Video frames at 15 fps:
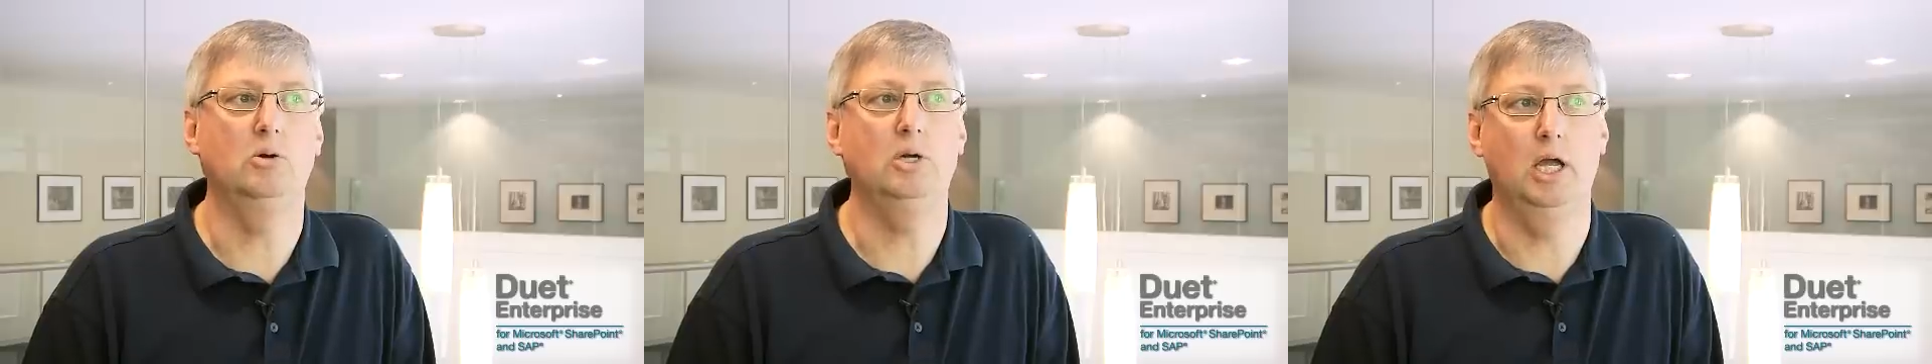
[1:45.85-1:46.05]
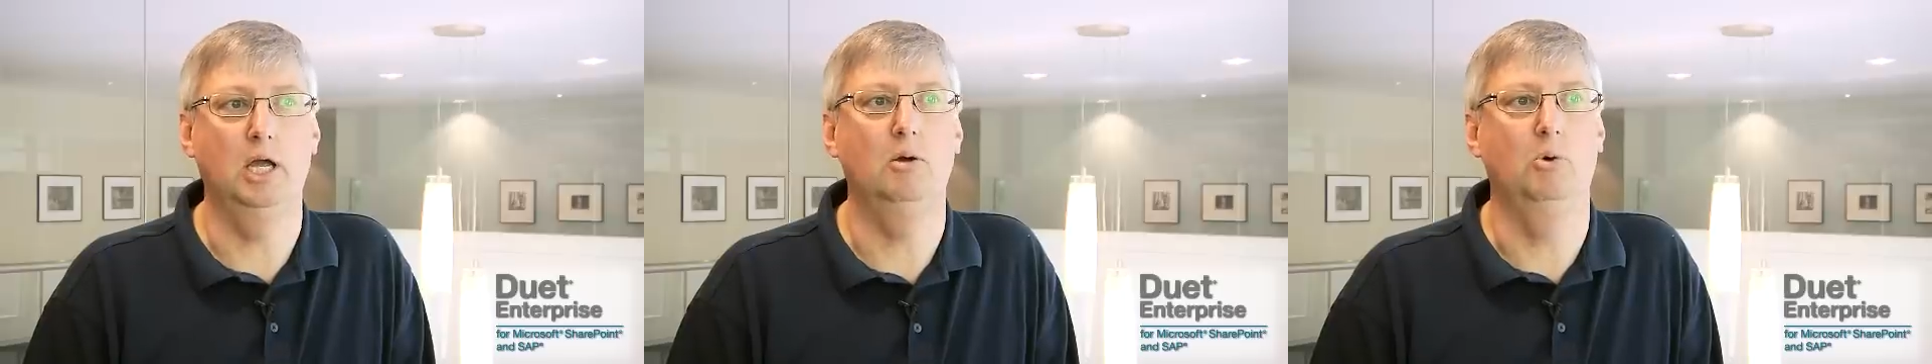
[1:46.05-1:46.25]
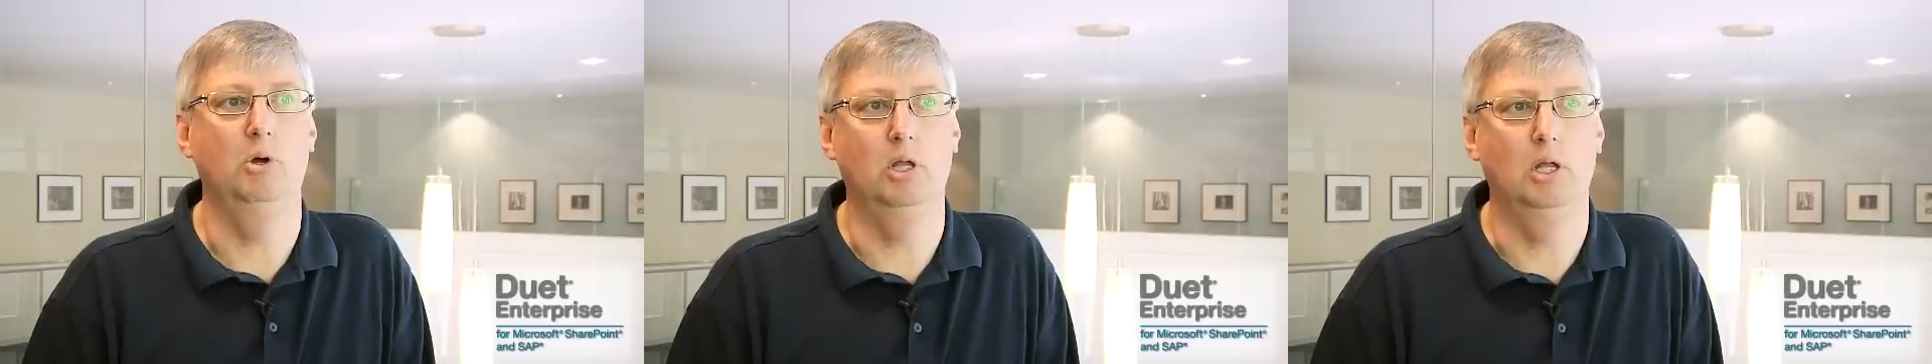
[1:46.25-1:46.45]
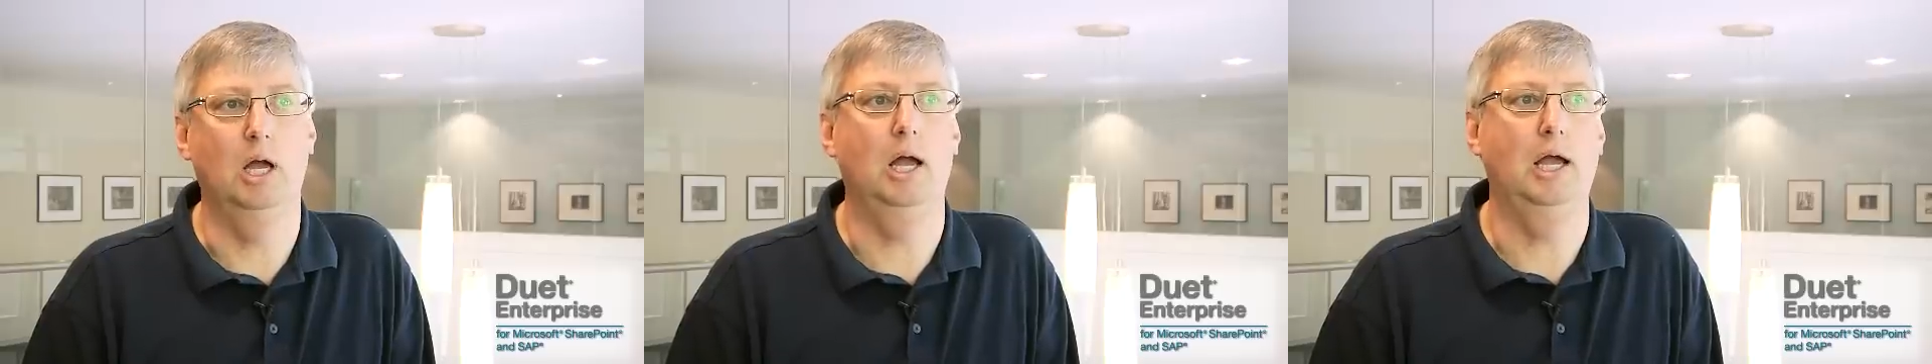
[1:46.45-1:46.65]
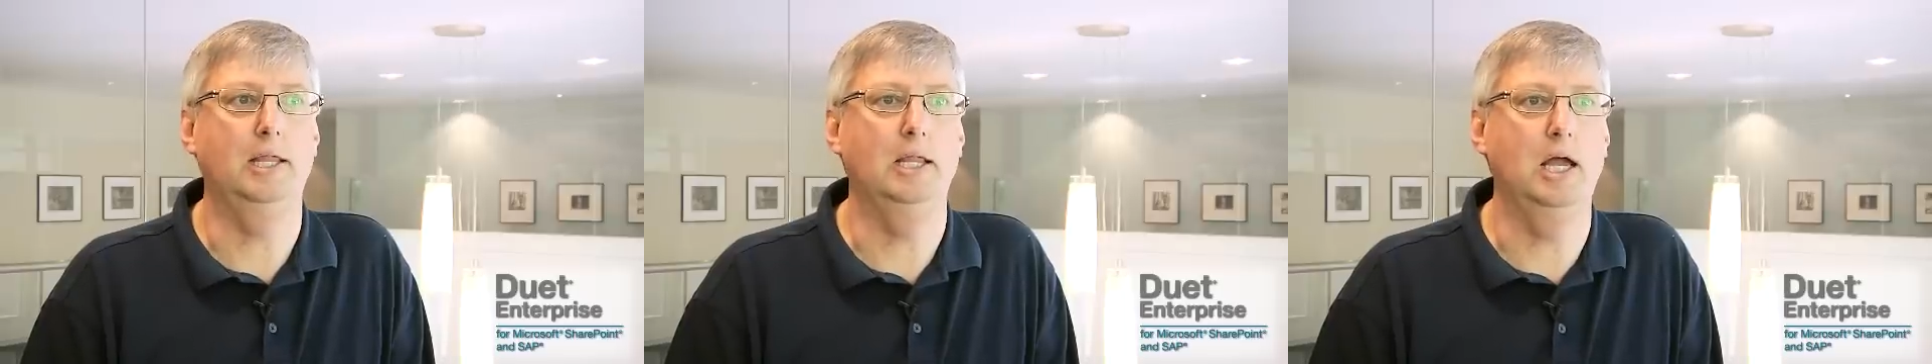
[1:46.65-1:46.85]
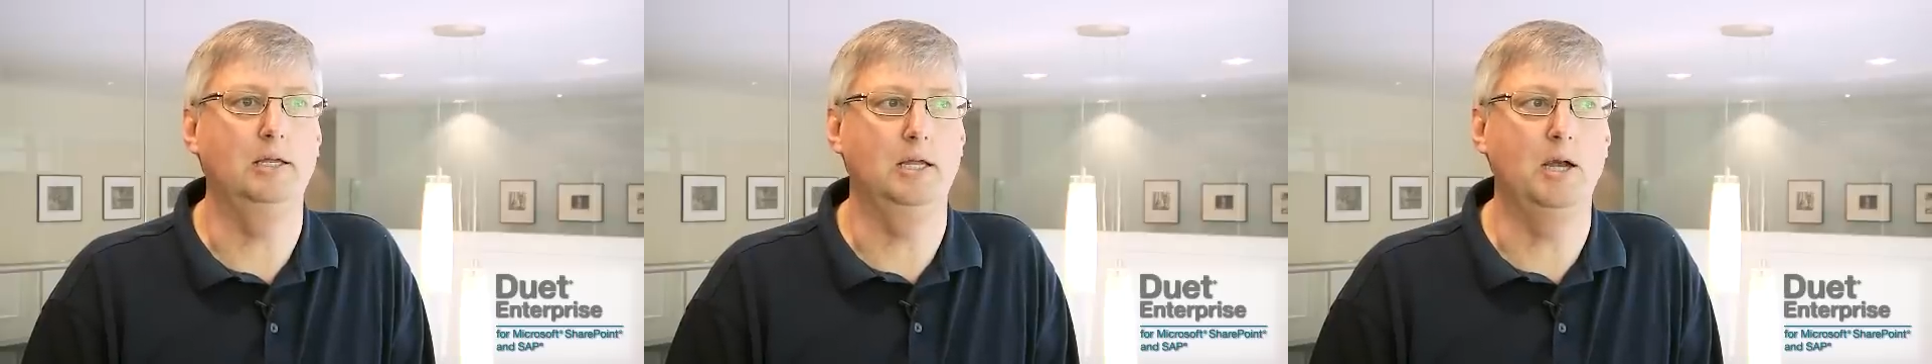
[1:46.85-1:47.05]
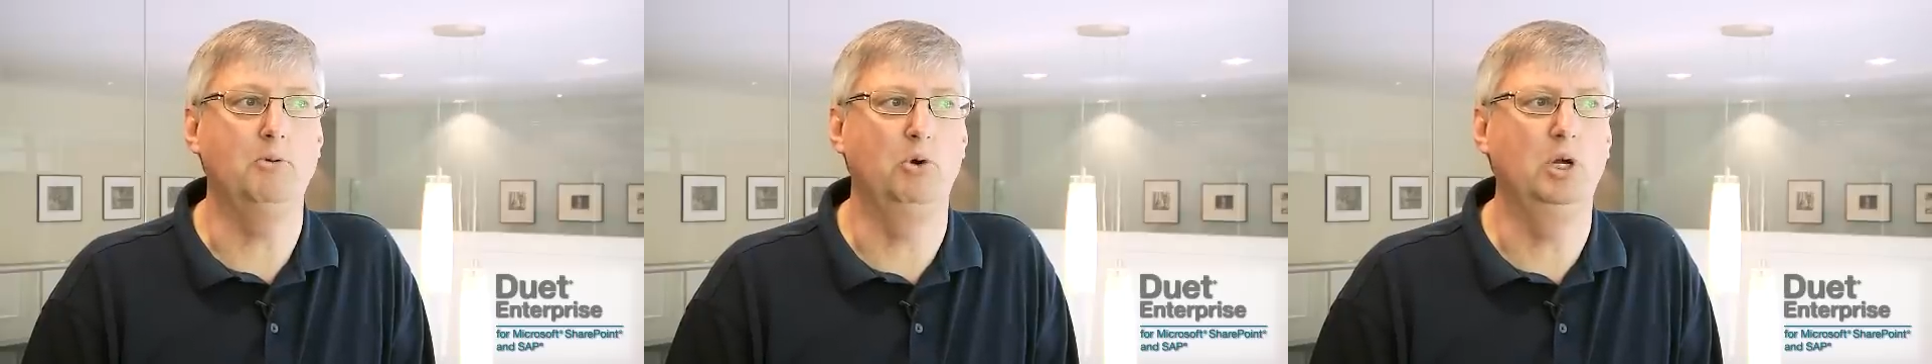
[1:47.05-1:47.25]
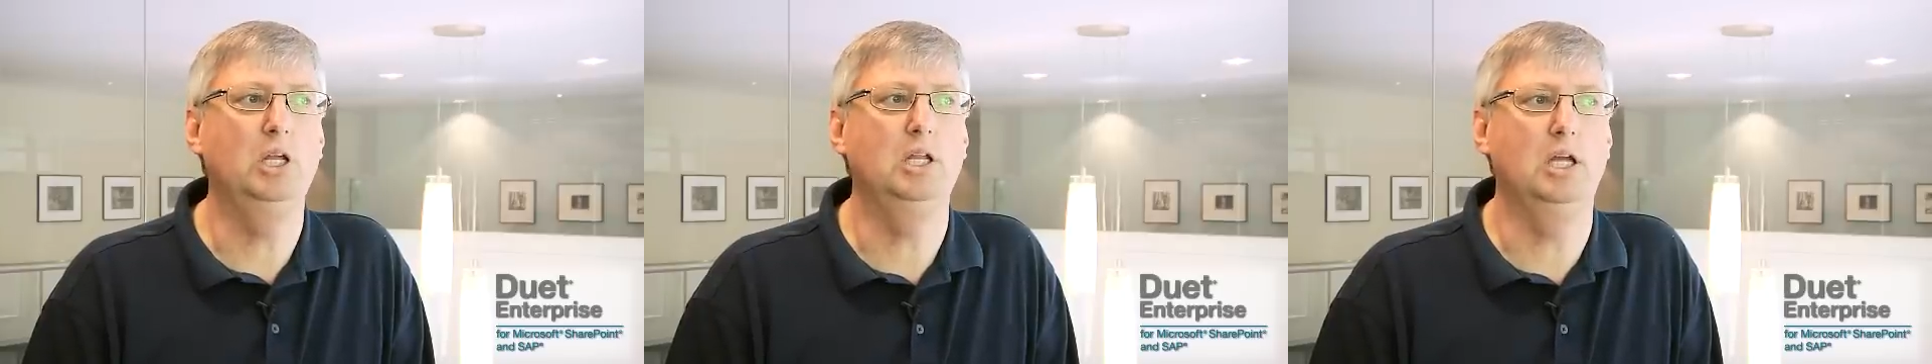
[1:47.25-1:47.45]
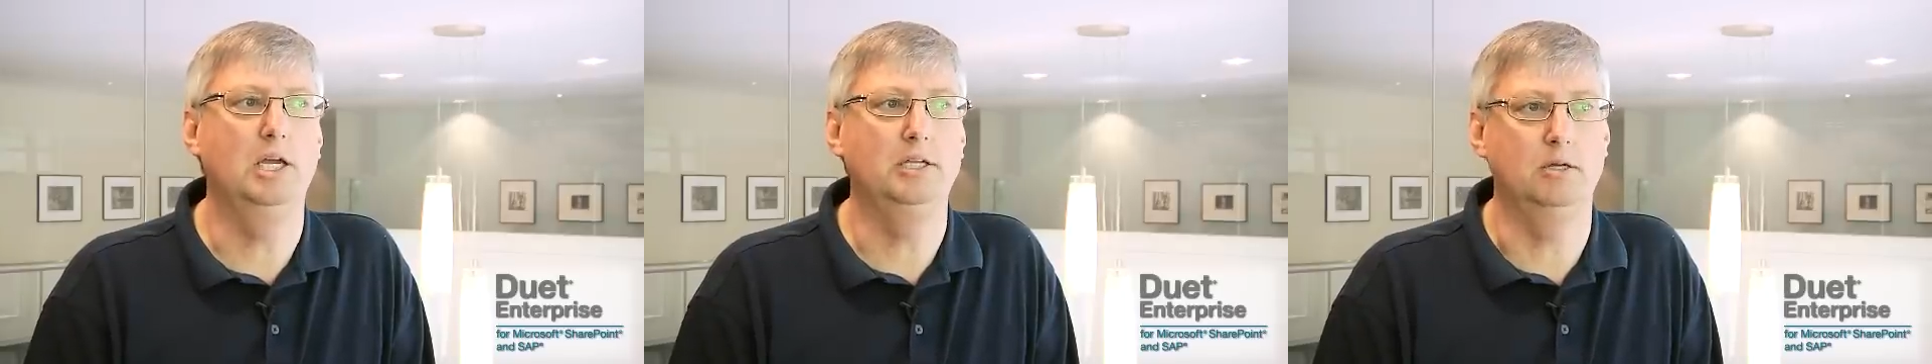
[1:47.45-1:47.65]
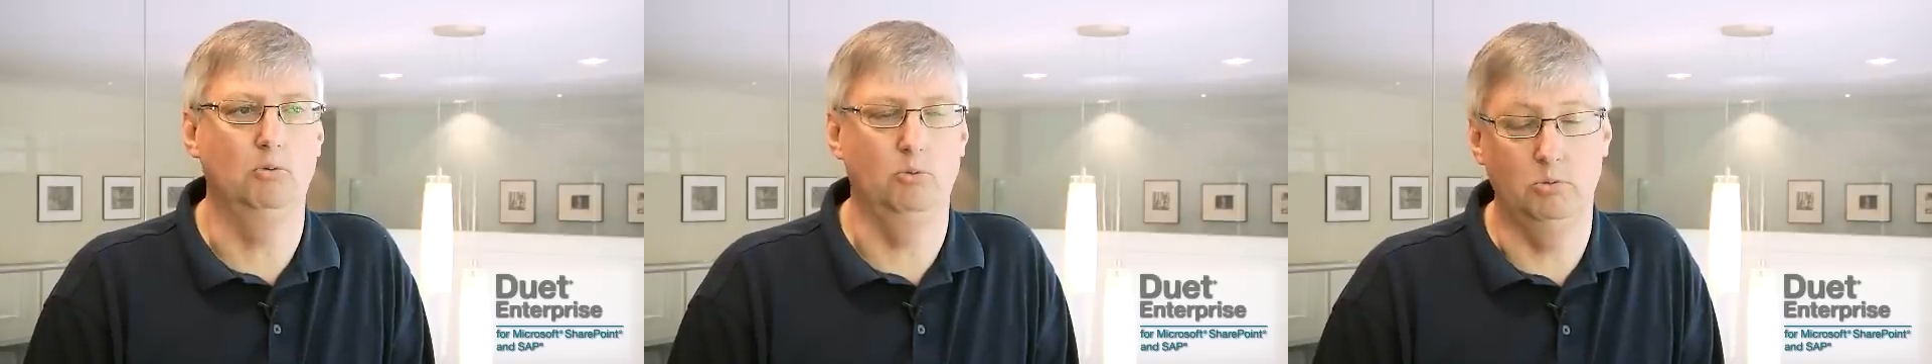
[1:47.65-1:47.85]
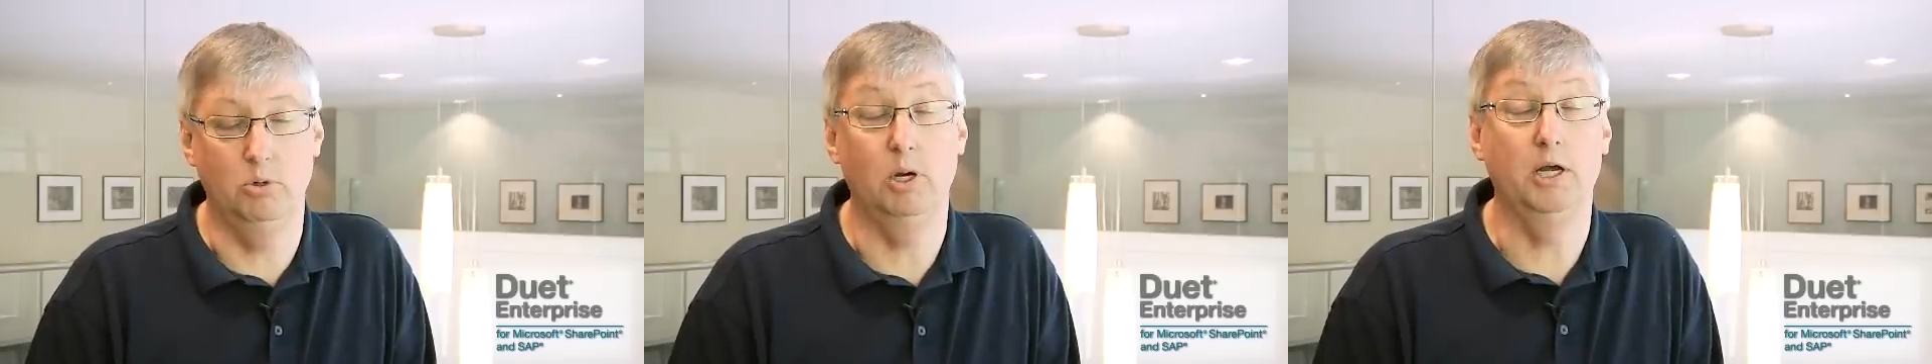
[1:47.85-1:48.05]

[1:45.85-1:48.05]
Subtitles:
Okay, well, I'd really like to